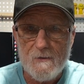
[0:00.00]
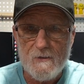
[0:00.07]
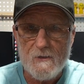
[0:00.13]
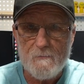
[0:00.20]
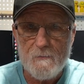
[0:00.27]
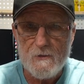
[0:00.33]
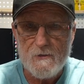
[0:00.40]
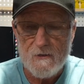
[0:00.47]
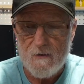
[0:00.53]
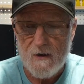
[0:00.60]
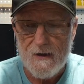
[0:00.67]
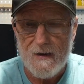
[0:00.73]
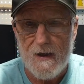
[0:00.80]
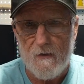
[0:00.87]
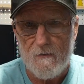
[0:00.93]
and just push it
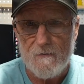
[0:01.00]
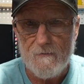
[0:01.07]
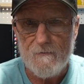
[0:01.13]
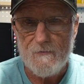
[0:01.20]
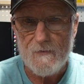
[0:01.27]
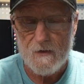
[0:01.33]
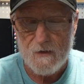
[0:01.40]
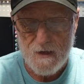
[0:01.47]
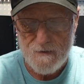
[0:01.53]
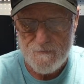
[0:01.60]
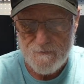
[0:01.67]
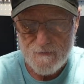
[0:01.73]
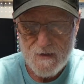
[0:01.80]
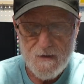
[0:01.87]
right out, okay?